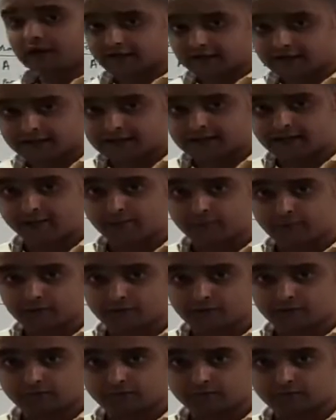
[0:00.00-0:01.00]

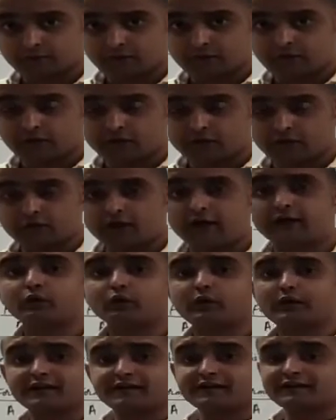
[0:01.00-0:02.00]
example so that
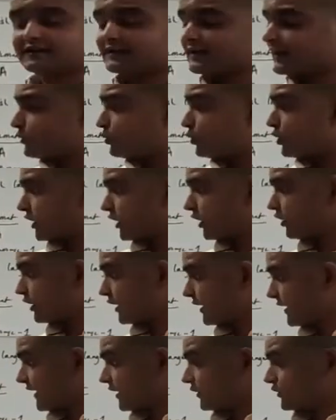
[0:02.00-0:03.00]
you understand what a
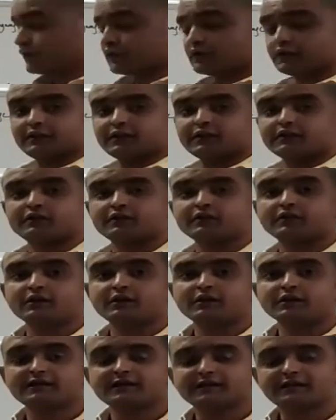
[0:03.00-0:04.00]
contraction is.
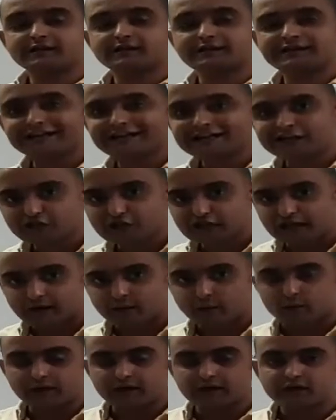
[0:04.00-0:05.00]
See, in the English
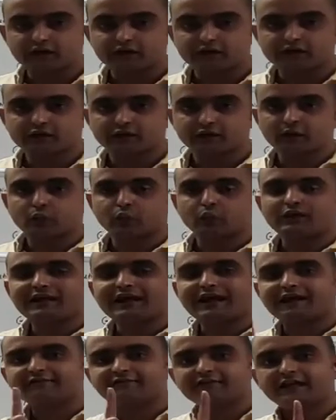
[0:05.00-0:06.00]
language, we
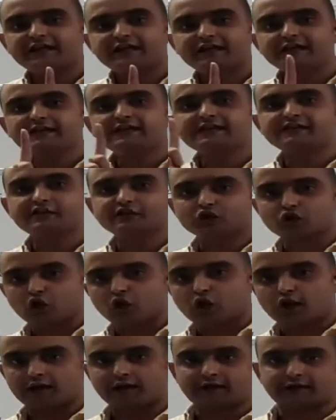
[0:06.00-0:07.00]
have is
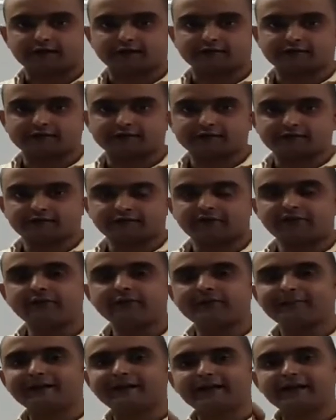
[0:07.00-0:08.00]
not.
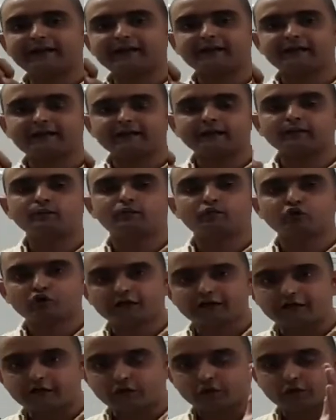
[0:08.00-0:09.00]
When we put
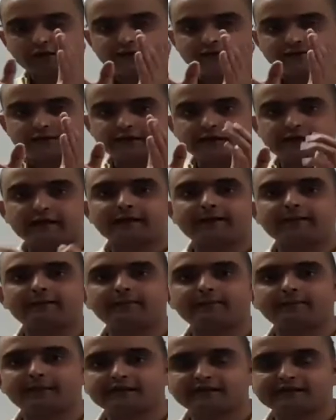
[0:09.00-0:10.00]
it together
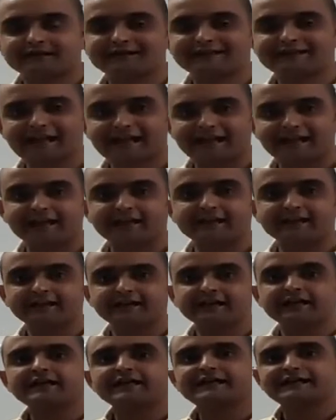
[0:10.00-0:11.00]
and say
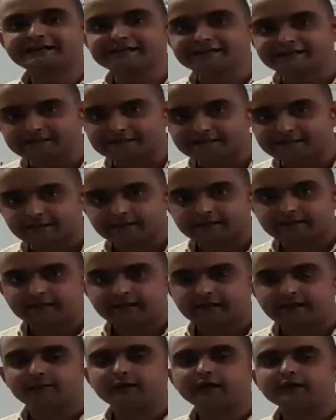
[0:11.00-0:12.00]
isn't,
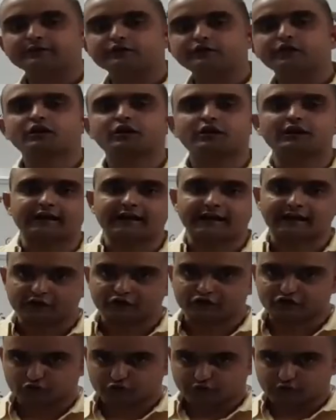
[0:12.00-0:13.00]
it becomes a
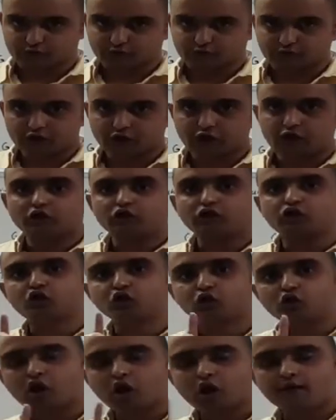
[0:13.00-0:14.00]
contraction.
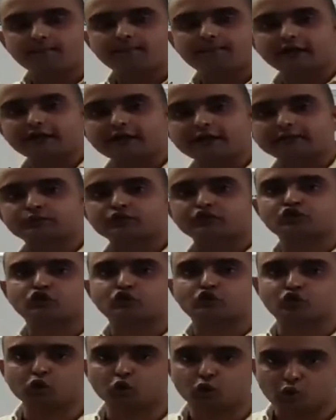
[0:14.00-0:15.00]
Do not becomes
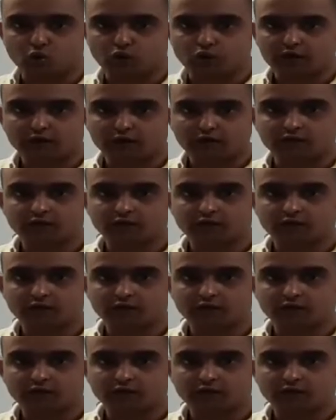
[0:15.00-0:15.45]
don't.